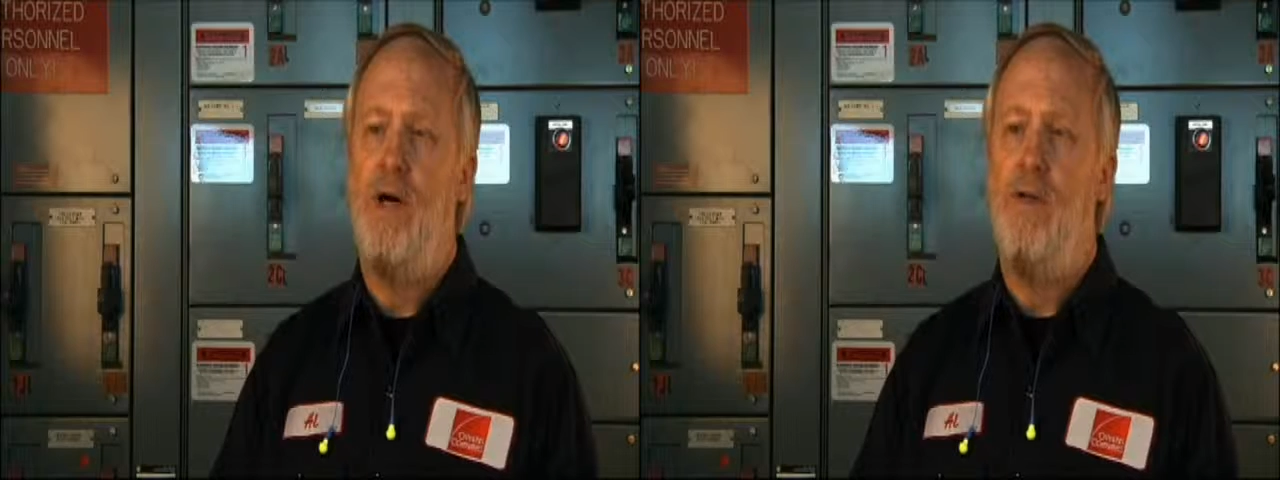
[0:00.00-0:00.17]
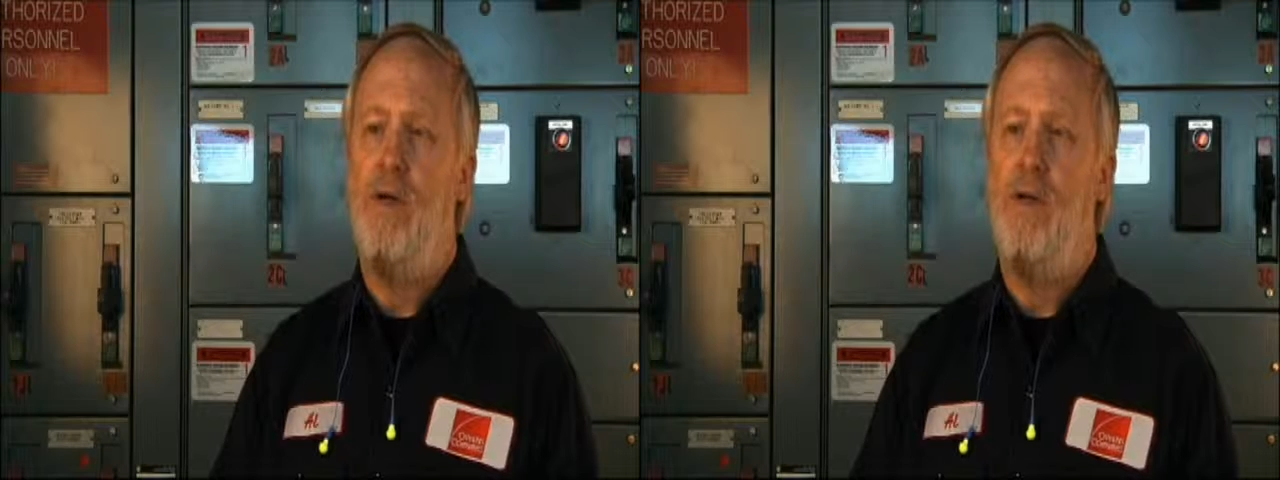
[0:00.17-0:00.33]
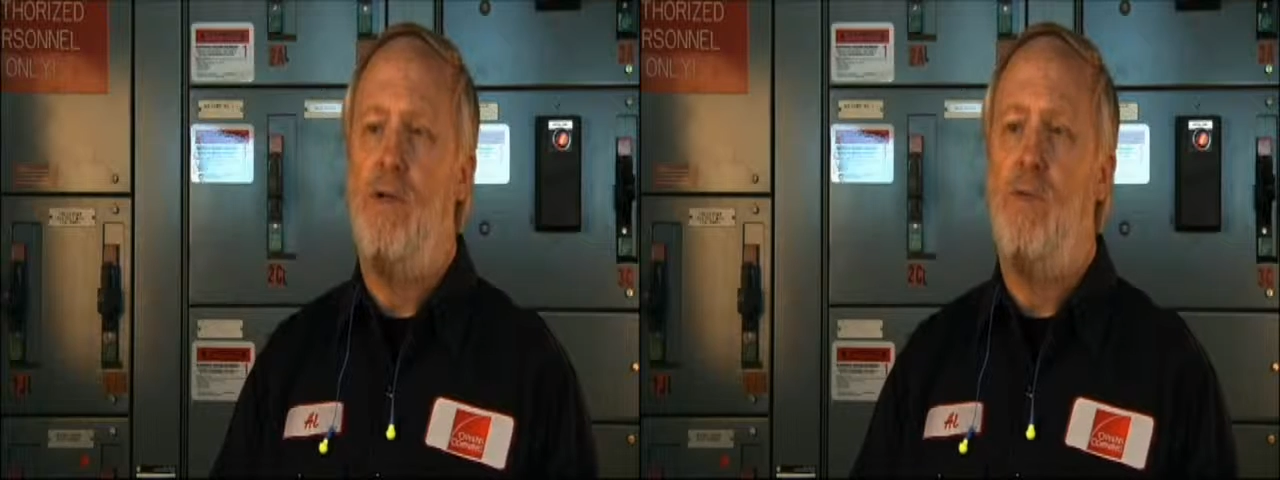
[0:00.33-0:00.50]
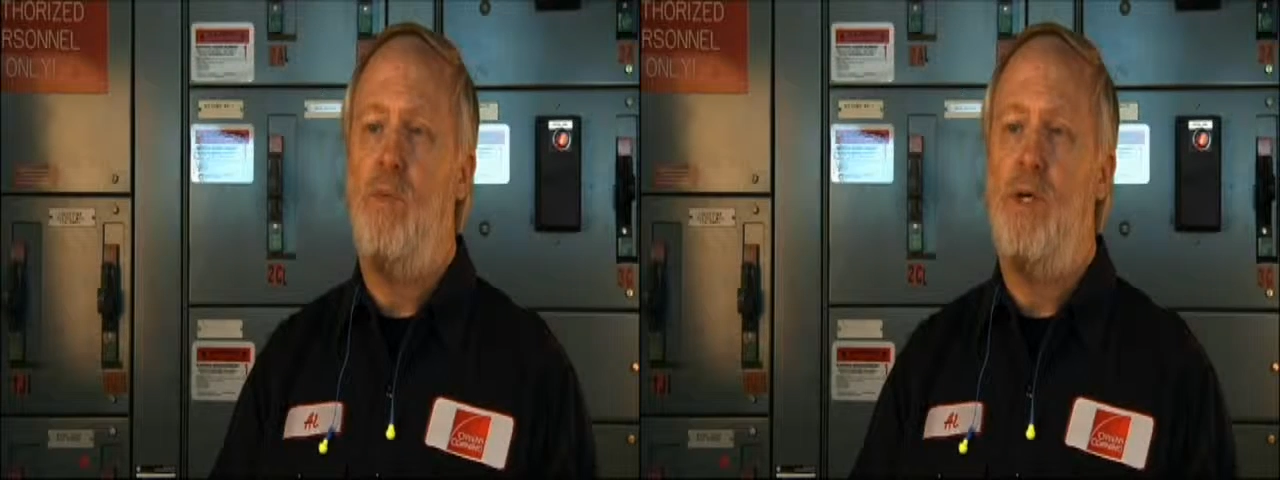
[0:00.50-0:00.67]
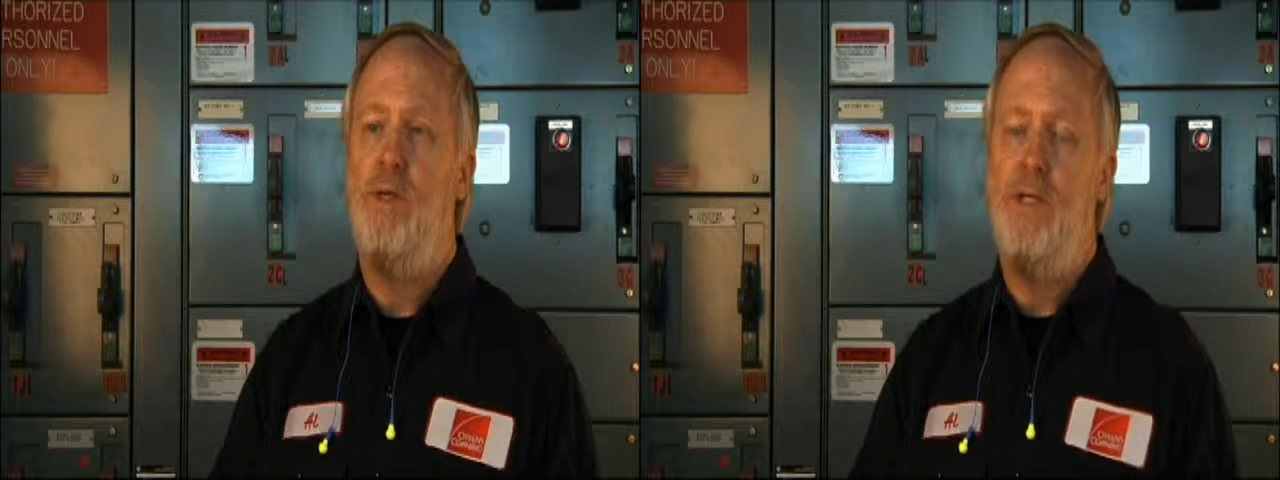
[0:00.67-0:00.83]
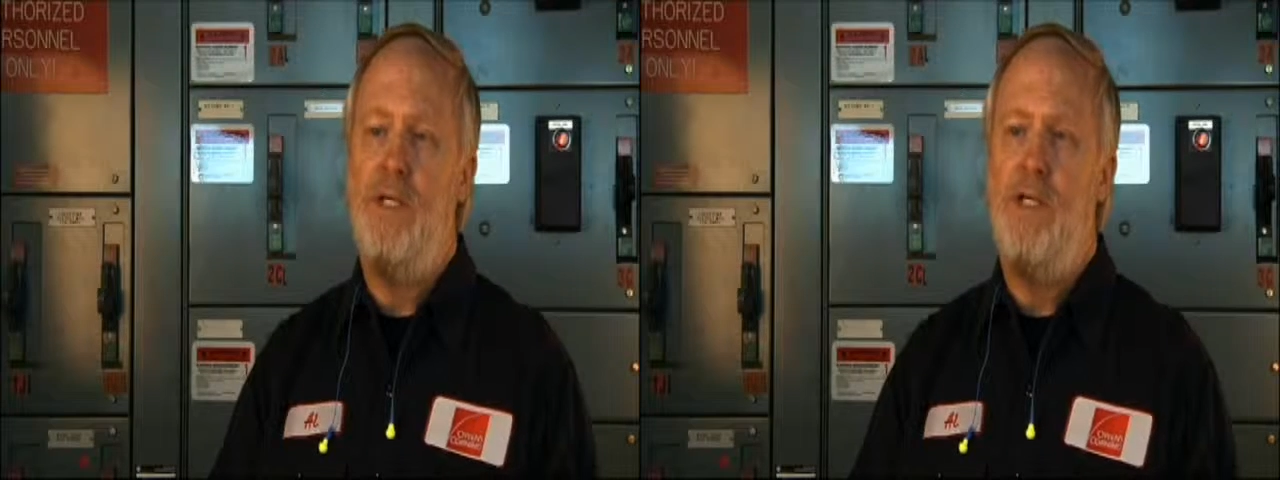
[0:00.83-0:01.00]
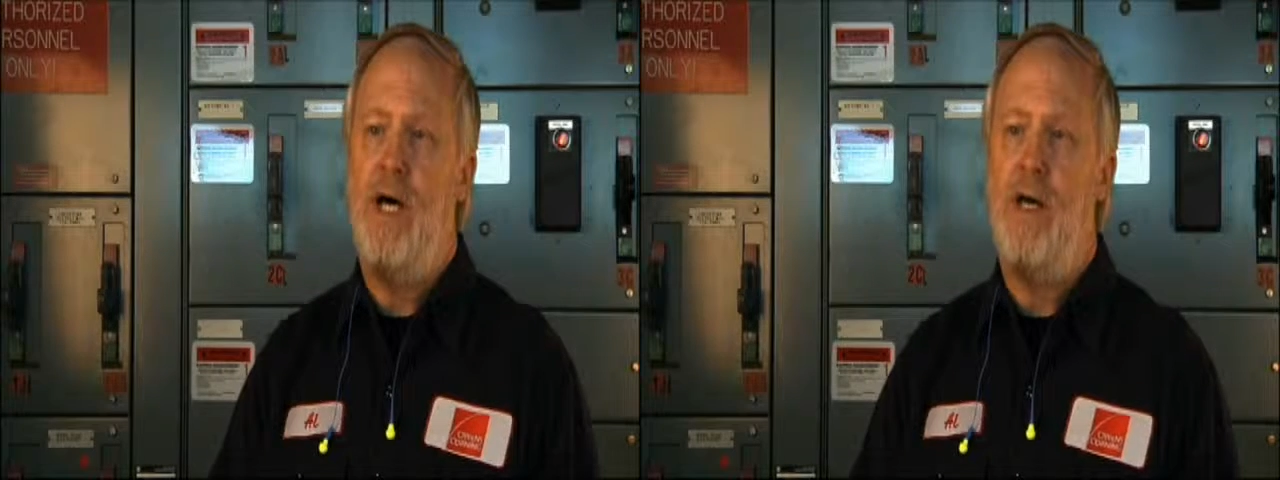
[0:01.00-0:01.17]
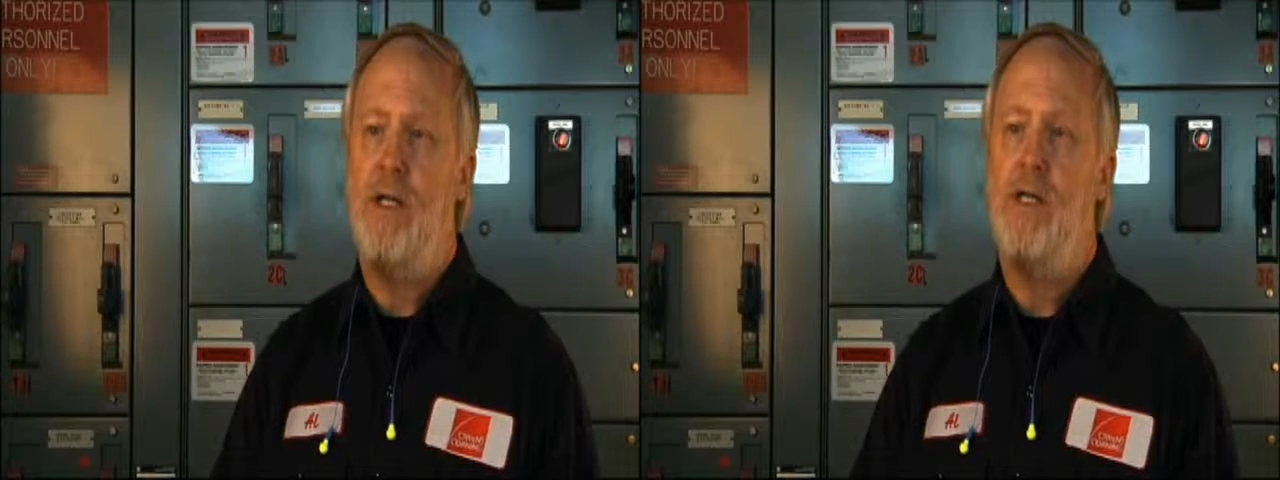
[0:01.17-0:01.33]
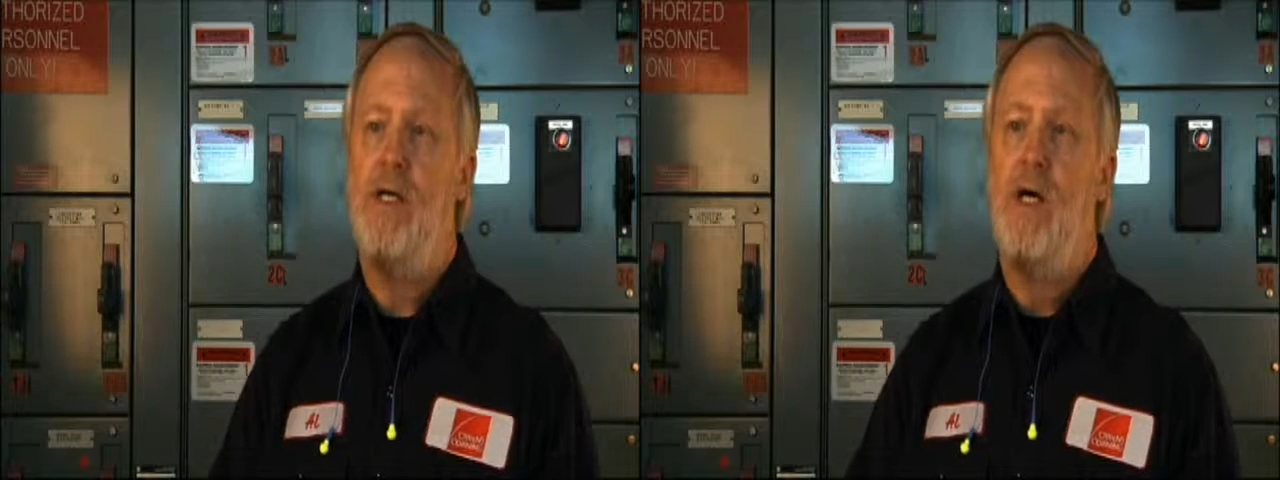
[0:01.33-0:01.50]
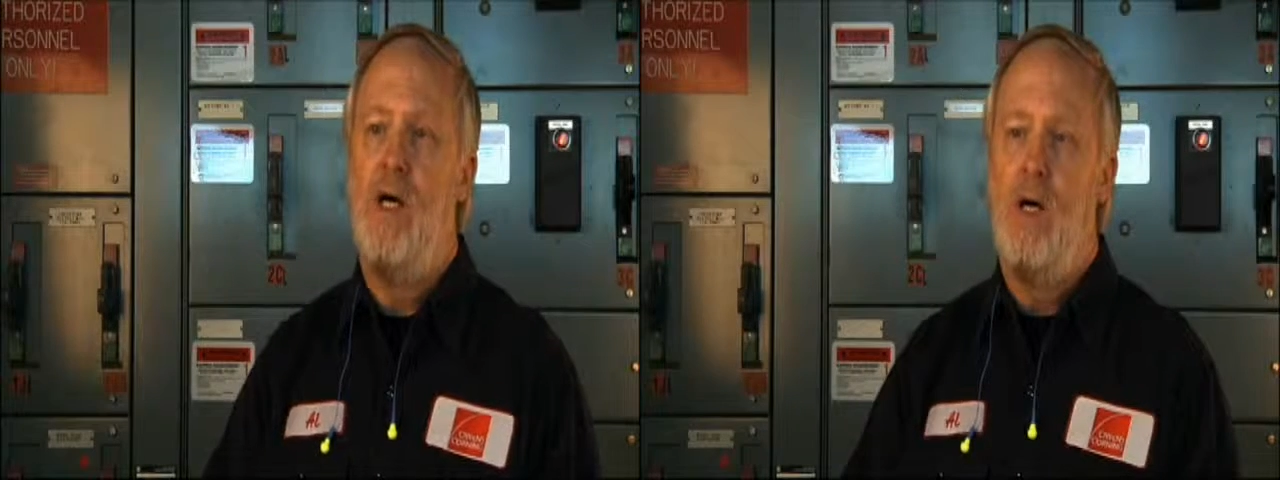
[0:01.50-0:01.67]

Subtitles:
out there that we could detect